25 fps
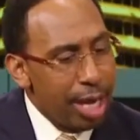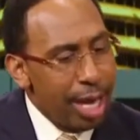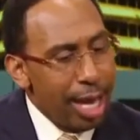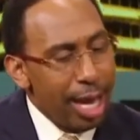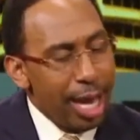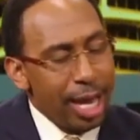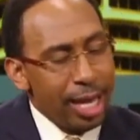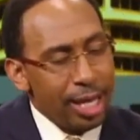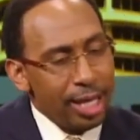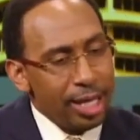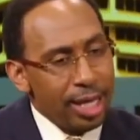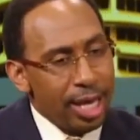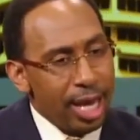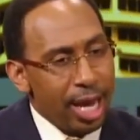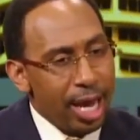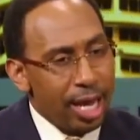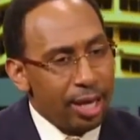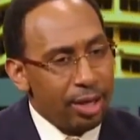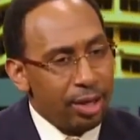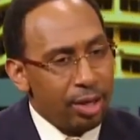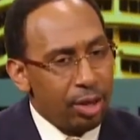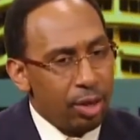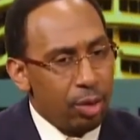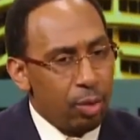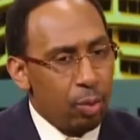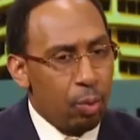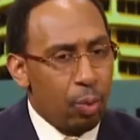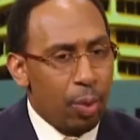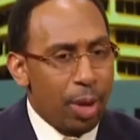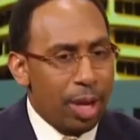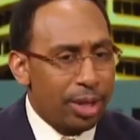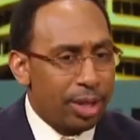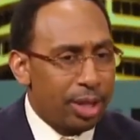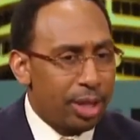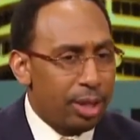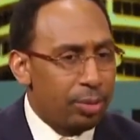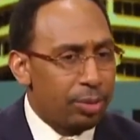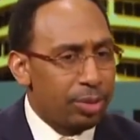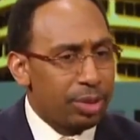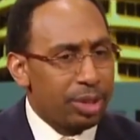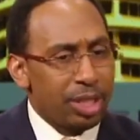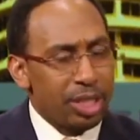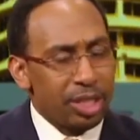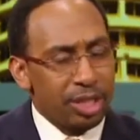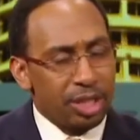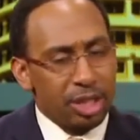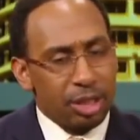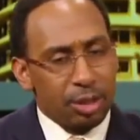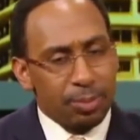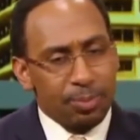And yet, whether it was getting
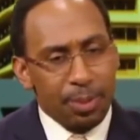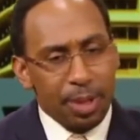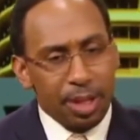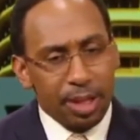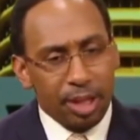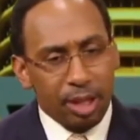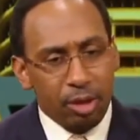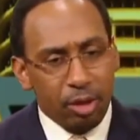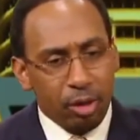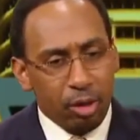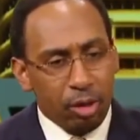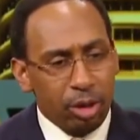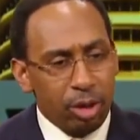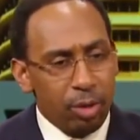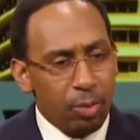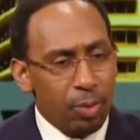suspended early,